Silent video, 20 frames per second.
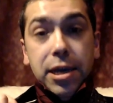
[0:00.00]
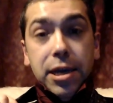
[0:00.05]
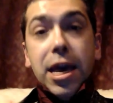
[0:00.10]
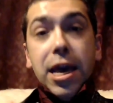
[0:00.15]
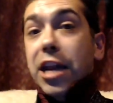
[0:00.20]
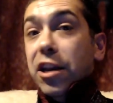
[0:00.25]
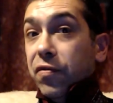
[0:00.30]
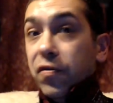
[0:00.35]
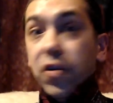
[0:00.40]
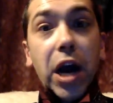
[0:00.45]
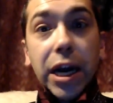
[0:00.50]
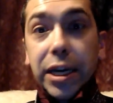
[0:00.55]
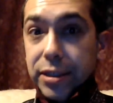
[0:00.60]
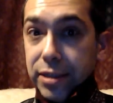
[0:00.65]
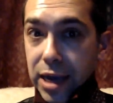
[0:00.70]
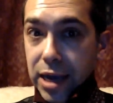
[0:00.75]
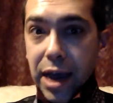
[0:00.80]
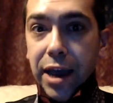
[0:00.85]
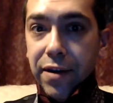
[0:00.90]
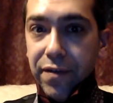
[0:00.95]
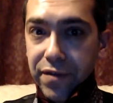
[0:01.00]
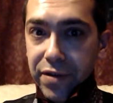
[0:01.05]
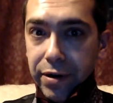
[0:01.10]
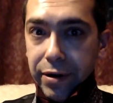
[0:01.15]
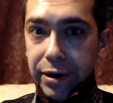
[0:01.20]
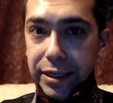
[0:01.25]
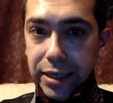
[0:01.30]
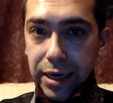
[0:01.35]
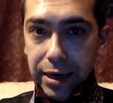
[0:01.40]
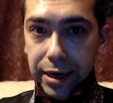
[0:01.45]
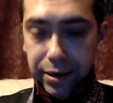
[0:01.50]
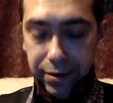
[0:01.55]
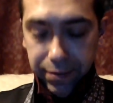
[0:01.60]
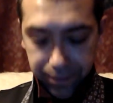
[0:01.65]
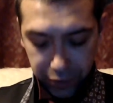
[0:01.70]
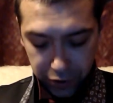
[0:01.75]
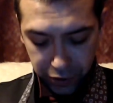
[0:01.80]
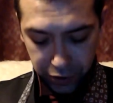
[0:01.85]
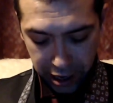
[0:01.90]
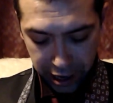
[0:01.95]
And you've got to tie it very tight,
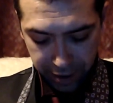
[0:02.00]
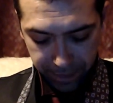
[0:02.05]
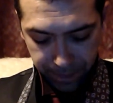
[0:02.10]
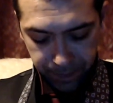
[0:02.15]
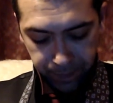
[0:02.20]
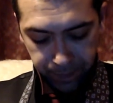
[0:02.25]
okay?